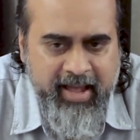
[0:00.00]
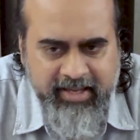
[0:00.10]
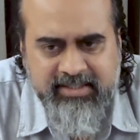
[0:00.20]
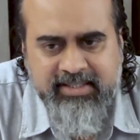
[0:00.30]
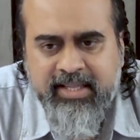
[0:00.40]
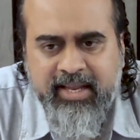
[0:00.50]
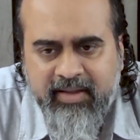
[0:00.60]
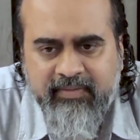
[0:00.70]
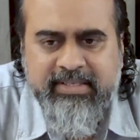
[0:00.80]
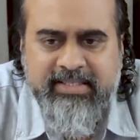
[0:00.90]
Hence, they
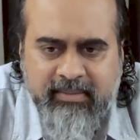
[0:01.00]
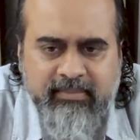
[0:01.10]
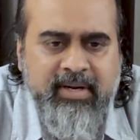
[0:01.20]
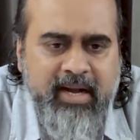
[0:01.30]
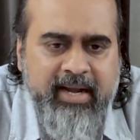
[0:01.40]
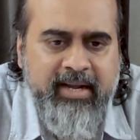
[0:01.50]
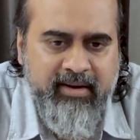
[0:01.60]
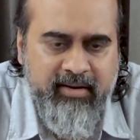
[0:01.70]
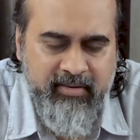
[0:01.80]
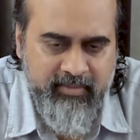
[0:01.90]
live in some
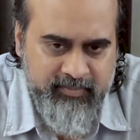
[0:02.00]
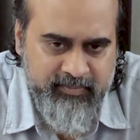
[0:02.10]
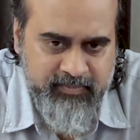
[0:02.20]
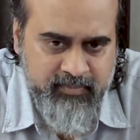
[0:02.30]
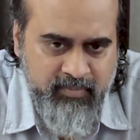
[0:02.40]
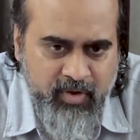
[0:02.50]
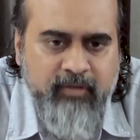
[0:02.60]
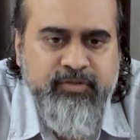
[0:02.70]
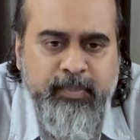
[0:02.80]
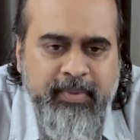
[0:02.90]
kind
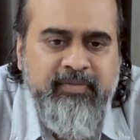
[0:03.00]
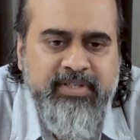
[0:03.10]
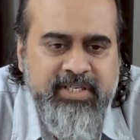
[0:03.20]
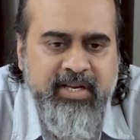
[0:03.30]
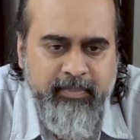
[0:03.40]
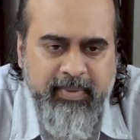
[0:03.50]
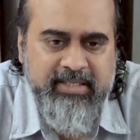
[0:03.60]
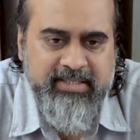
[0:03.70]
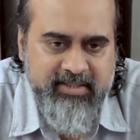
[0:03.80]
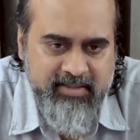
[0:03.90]
of superficial
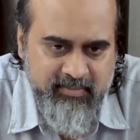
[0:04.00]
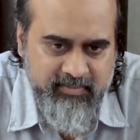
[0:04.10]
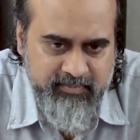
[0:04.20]
peace.